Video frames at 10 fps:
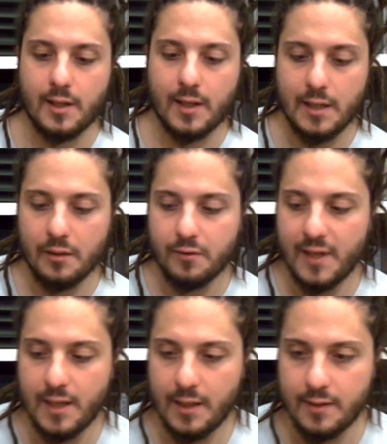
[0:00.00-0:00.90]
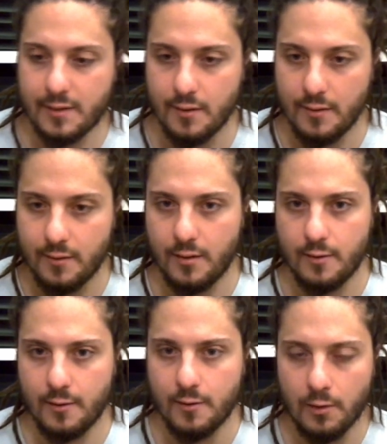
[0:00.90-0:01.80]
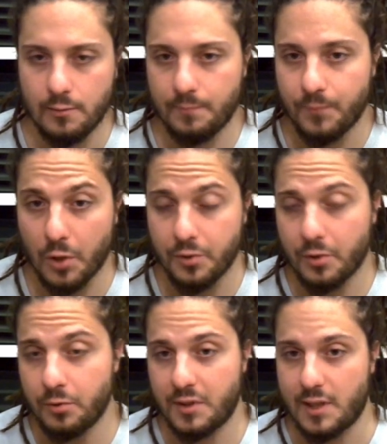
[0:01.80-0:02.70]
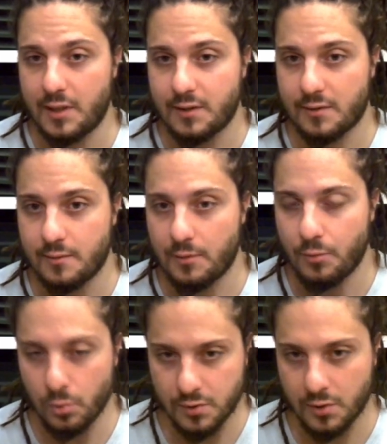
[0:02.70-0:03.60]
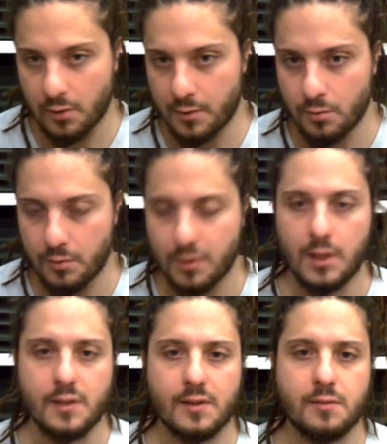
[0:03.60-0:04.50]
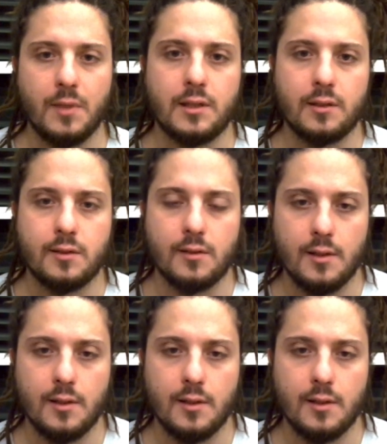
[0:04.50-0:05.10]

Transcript: kind of has all the good things, rules all the good things, but